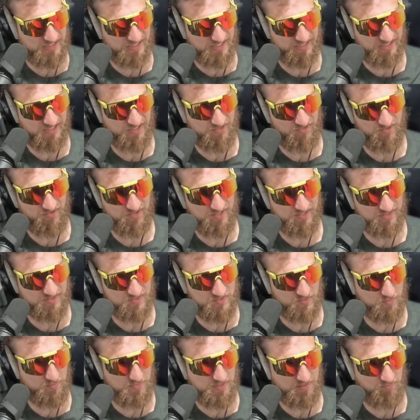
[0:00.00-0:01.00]
like I don't think this
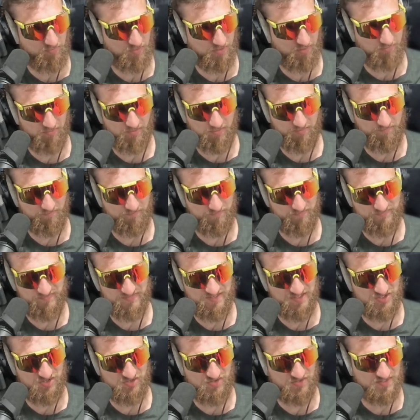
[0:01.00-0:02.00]
would be a problem. This
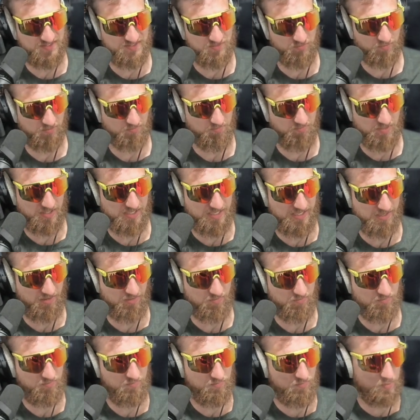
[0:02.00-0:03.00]
should still
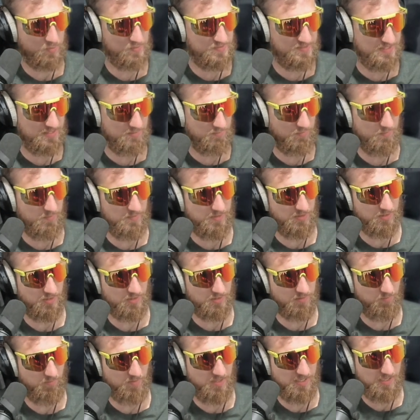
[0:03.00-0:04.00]
compile. We'll see when we go to
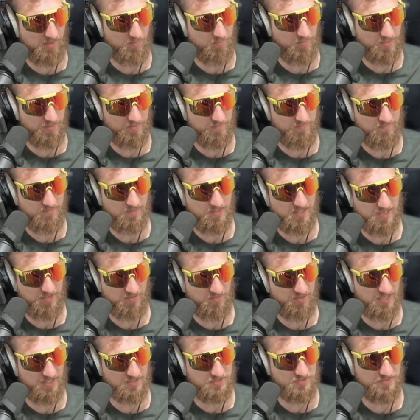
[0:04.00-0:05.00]
compile, but I
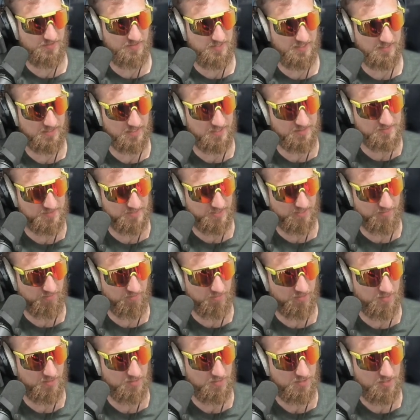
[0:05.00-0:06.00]
don't actually think that's an
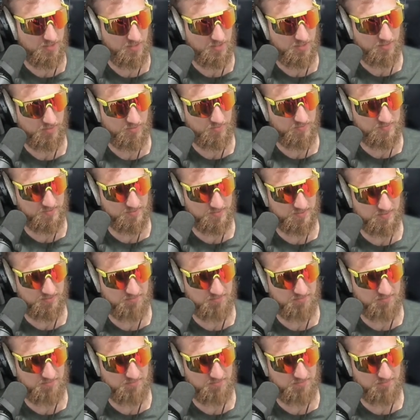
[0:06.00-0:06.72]
error because